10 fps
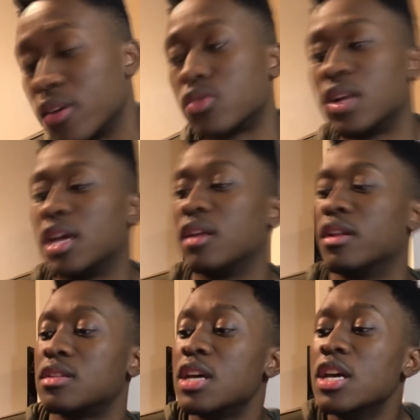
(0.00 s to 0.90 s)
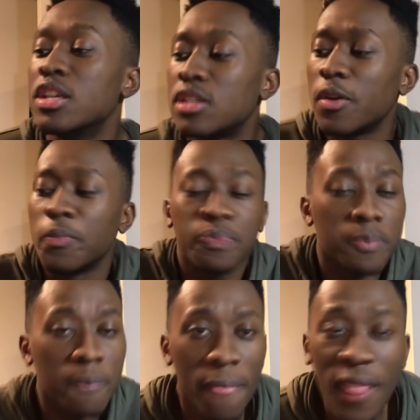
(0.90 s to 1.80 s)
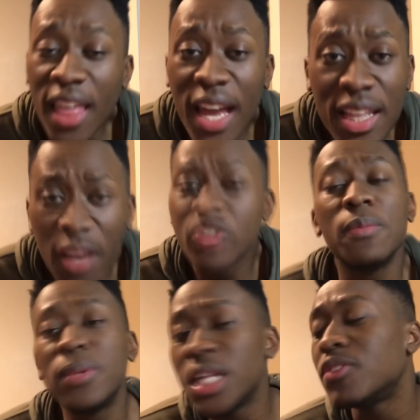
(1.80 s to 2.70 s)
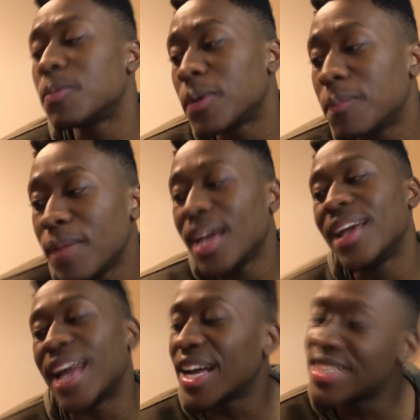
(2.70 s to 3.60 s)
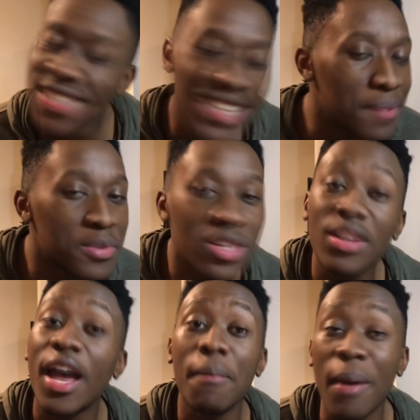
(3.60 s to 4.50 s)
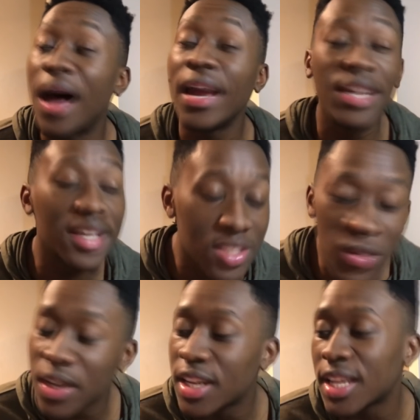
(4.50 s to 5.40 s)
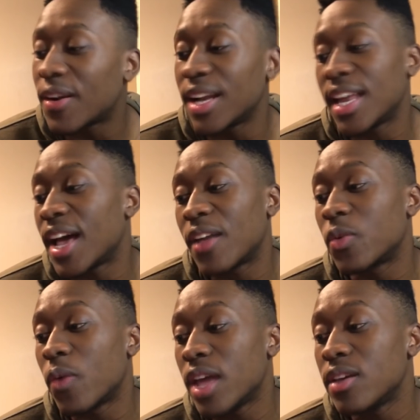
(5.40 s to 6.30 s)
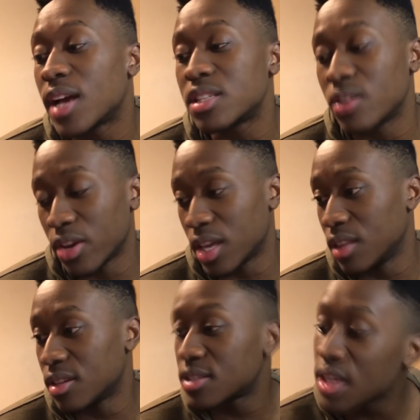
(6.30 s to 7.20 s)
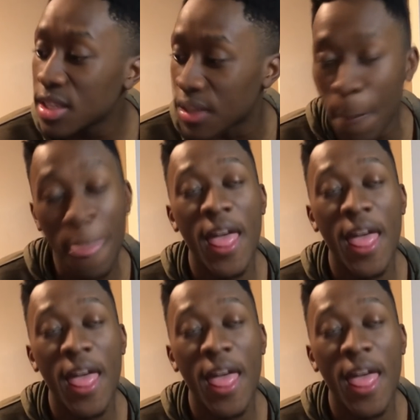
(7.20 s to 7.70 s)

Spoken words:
It's ridiculous. So I'd love to believe it, but man, I'm still not buying into it right now the way you guys are looking this season.